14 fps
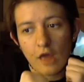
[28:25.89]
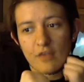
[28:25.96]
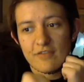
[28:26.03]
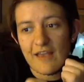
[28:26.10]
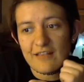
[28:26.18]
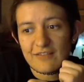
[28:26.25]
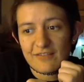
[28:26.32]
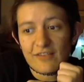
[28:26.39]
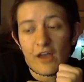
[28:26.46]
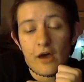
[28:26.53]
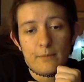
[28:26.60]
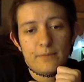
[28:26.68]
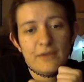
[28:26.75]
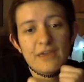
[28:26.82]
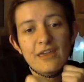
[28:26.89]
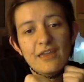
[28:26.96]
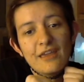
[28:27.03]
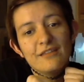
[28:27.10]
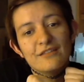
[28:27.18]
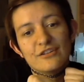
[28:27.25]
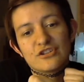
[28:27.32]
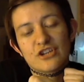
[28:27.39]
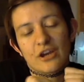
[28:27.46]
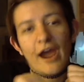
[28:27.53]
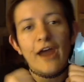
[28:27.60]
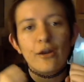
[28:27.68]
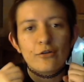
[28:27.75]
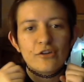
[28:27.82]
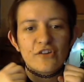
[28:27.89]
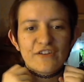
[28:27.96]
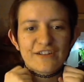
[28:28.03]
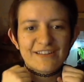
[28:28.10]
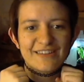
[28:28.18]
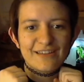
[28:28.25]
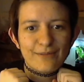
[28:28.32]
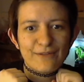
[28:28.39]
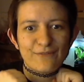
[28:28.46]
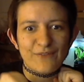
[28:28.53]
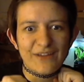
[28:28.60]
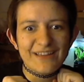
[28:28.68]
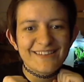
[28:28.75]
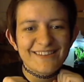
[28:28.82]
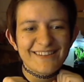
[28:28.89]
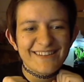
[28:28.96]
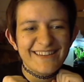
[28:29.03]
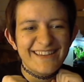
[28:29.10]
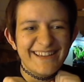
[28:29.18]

tensed up in the chair. I don't know if you could see it in my face.